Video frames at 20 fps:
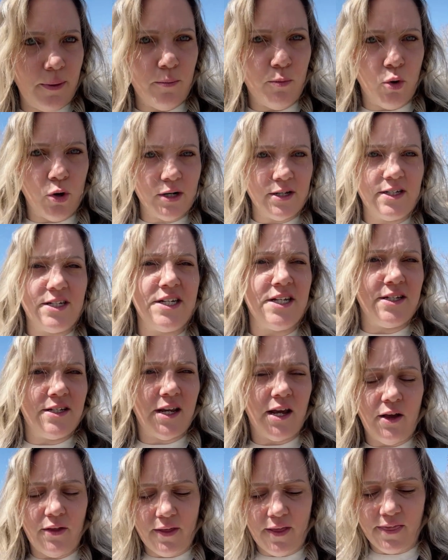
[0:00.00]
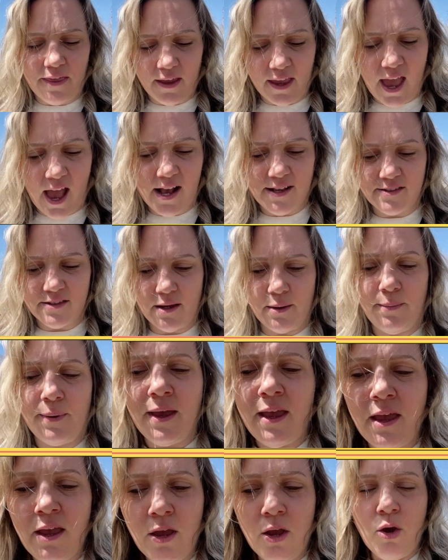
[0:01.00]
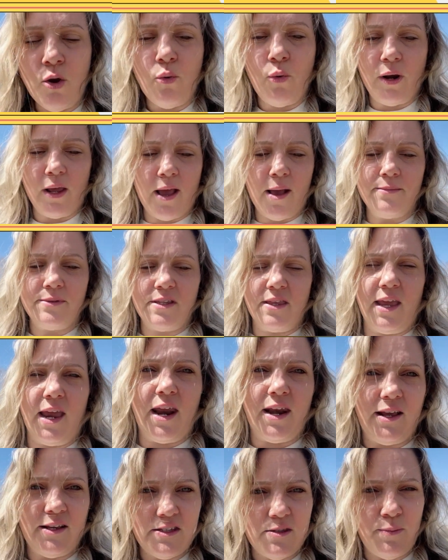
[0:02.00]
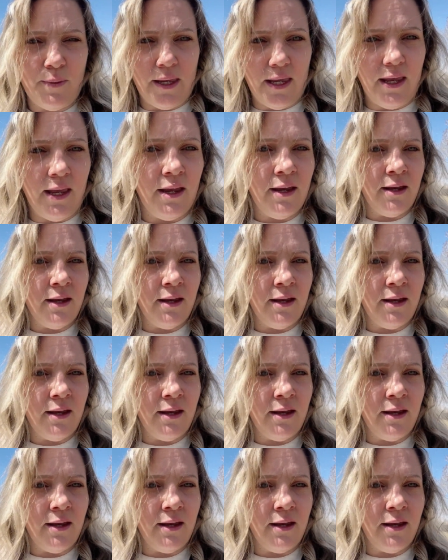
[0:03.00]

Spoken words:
more detail than the C.A.S.P when it comes to the N.S.P.